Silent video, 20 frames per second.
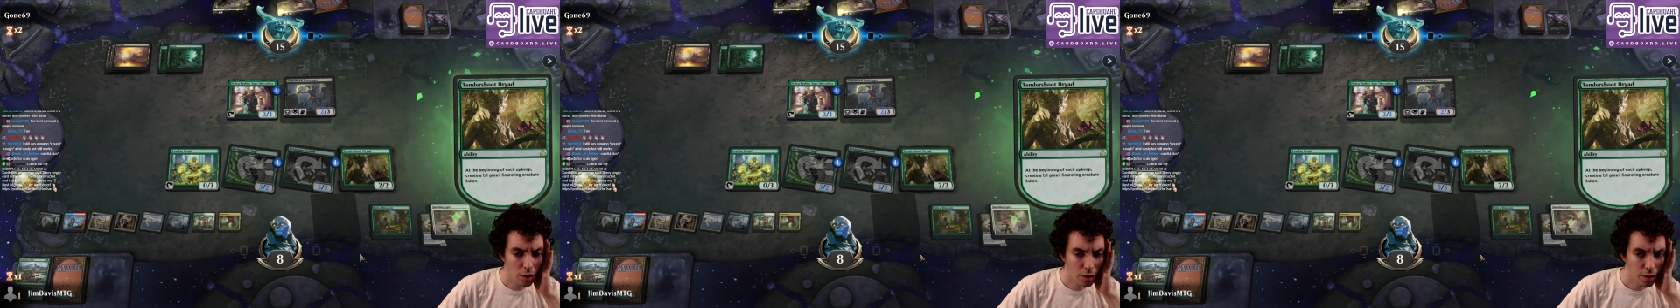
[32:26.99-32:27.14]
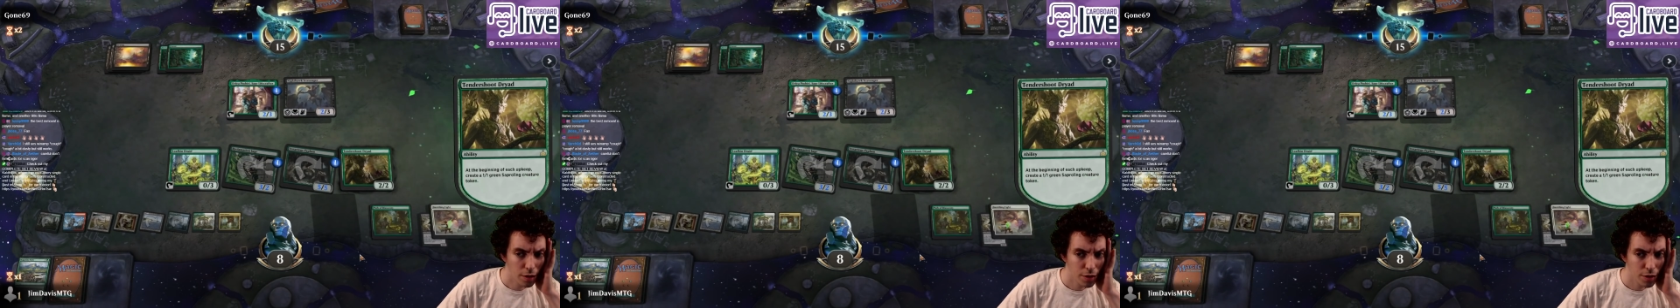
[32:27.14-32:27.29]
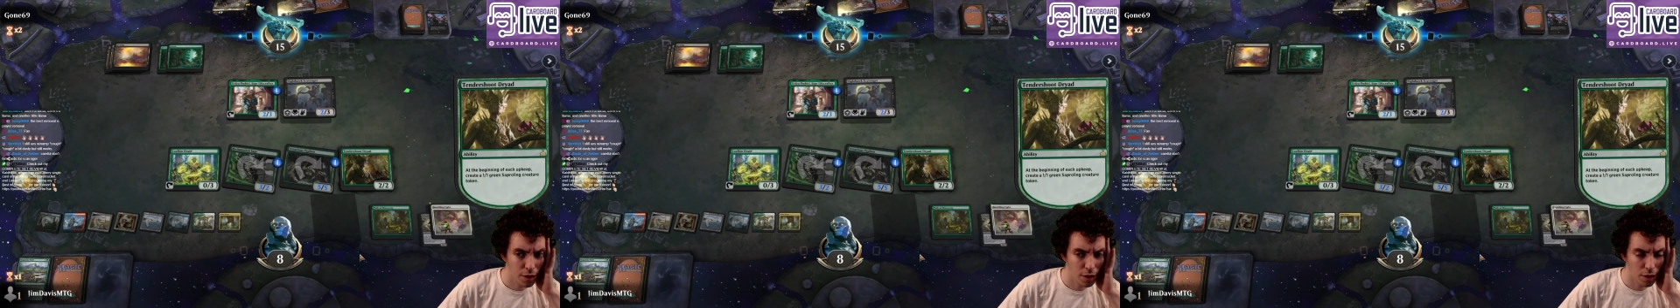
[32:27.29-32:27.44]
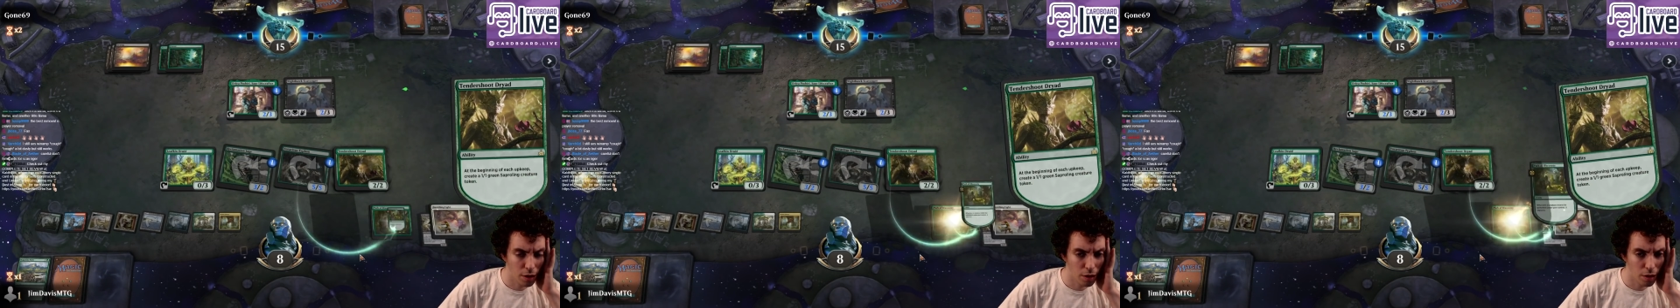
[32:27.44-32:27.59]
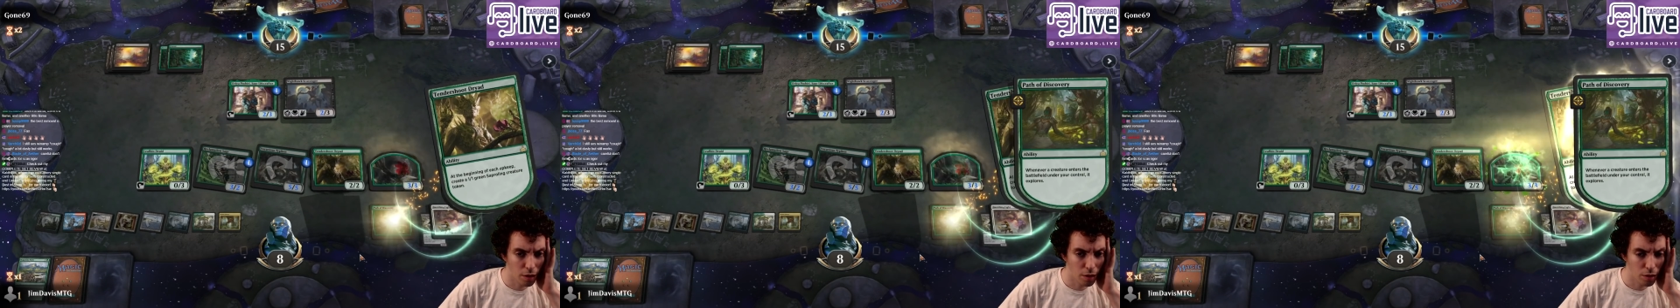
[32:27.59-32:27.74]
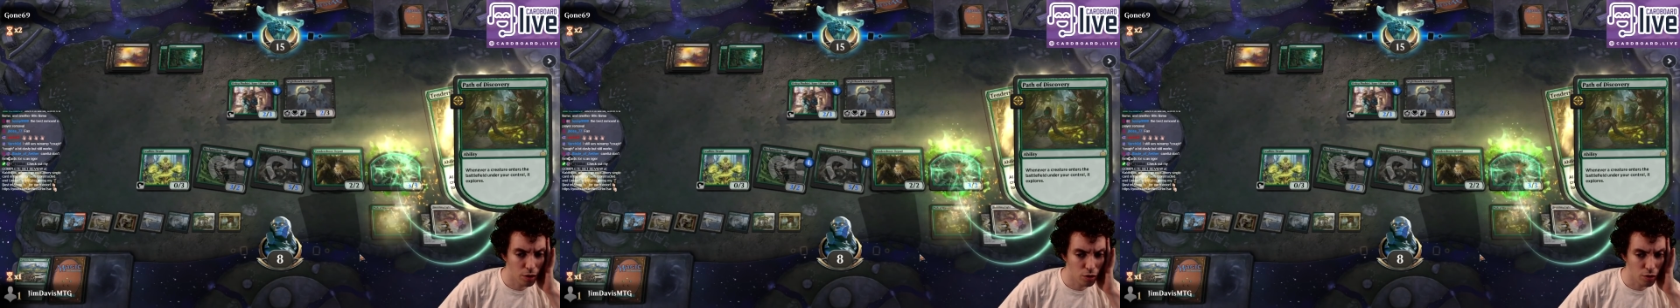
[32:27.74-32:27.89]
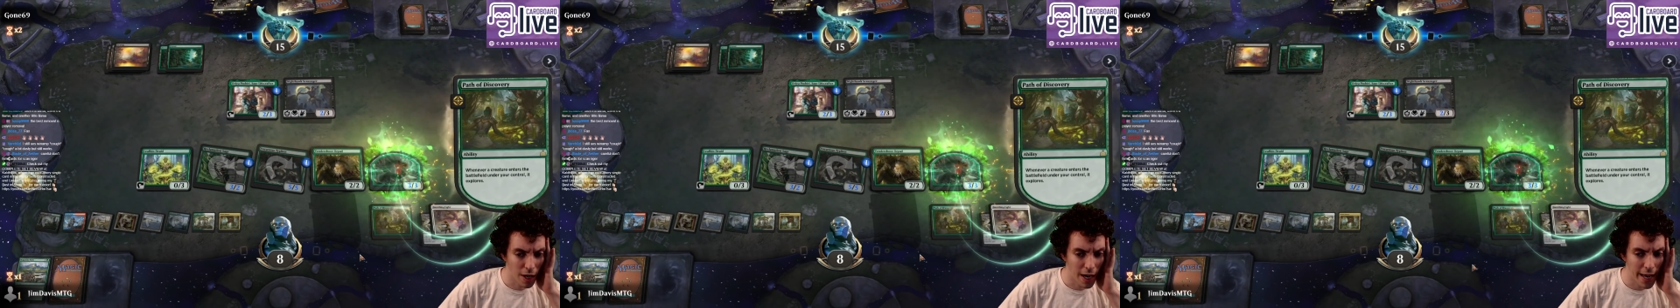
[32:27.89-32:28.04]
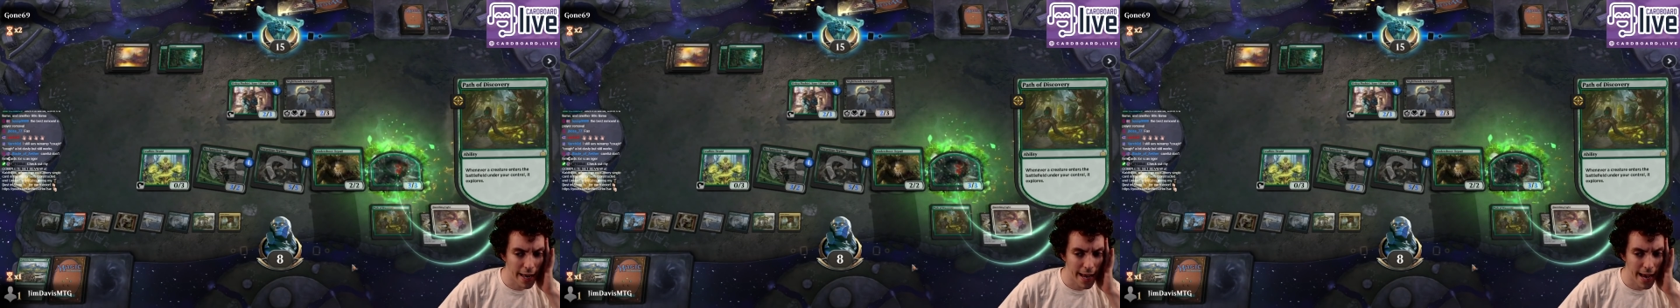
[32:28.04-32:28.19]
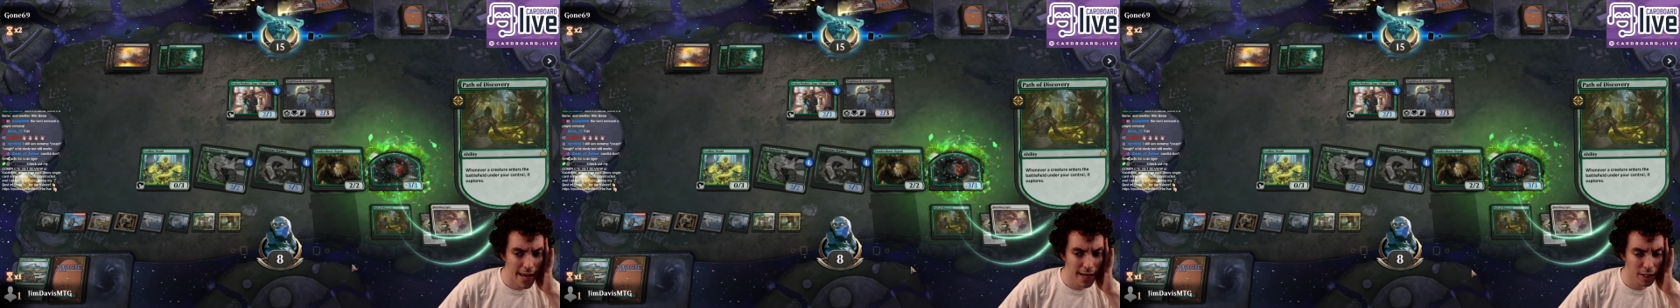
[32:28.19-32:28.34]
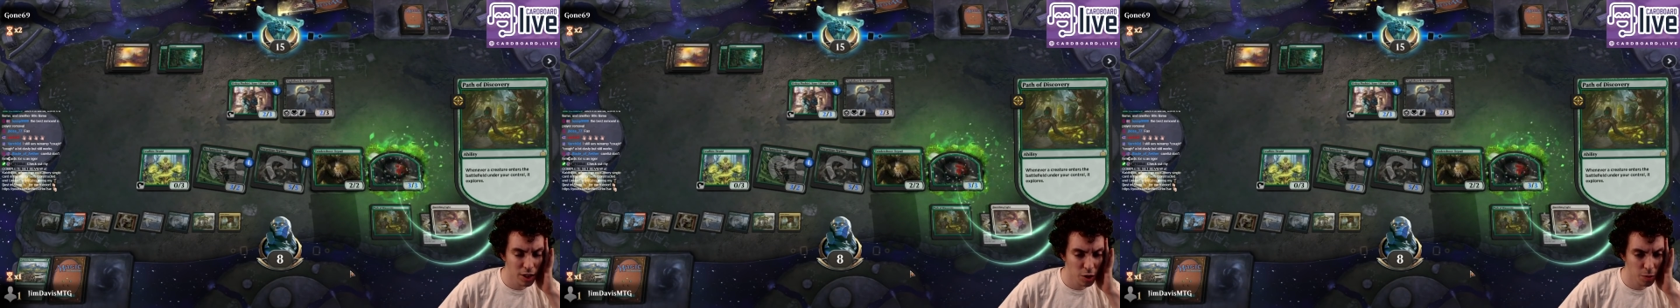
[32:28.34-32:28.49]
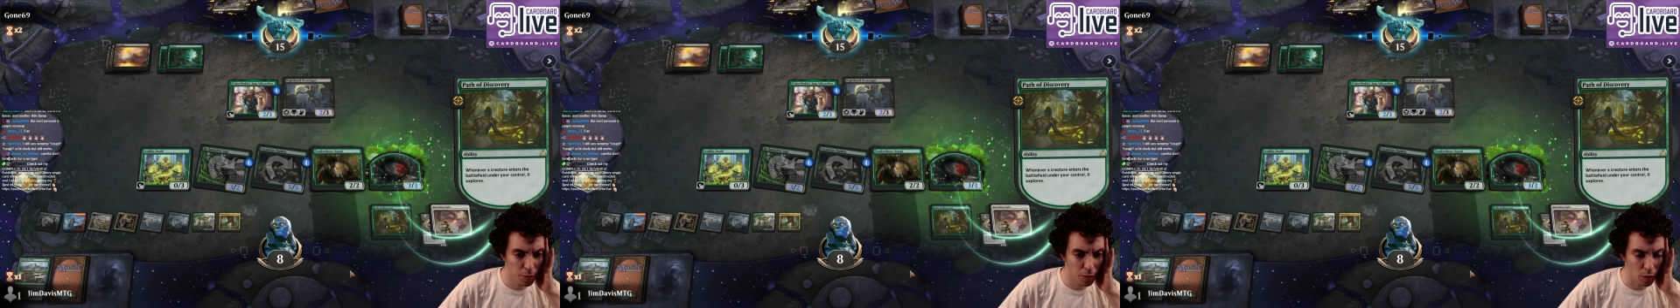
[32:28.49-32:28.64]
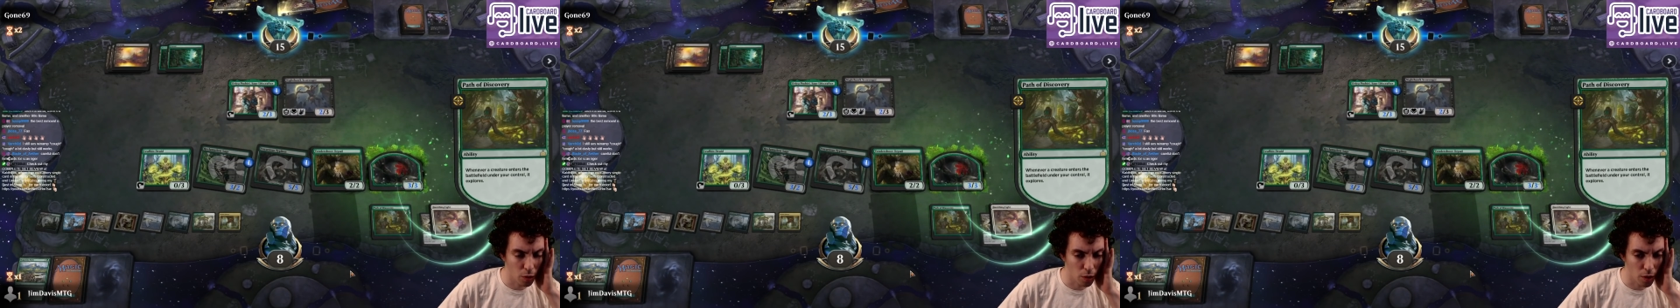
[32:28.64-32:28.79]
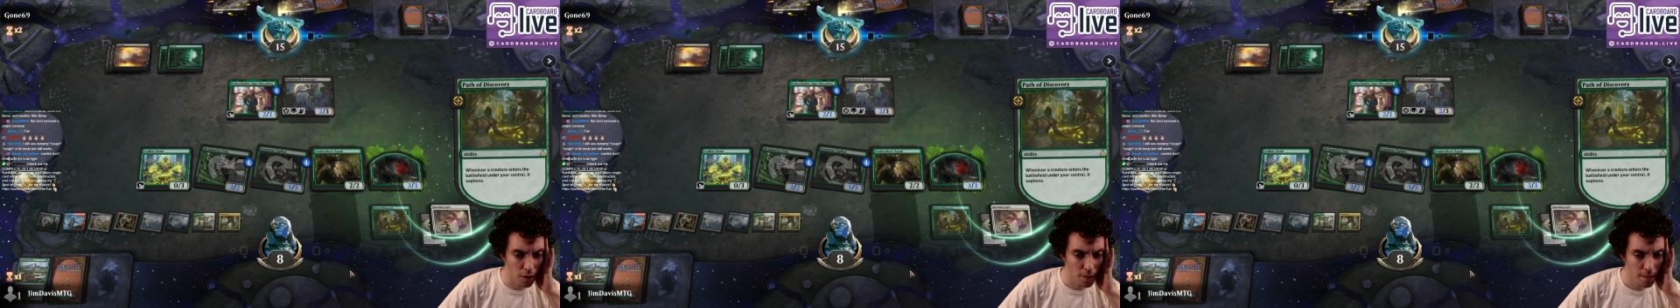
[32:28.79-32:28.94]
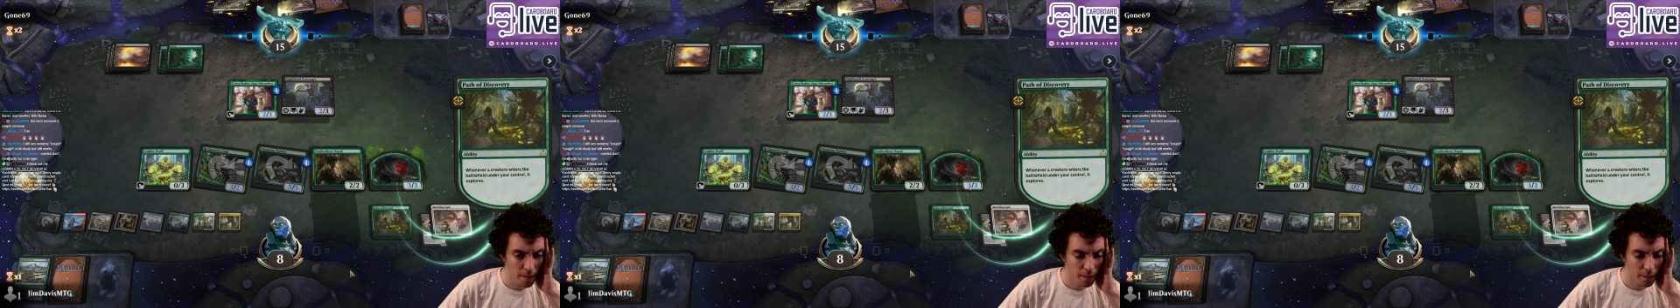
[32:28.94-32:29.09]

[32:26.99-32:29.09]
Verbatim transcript: So, Riad, Explore.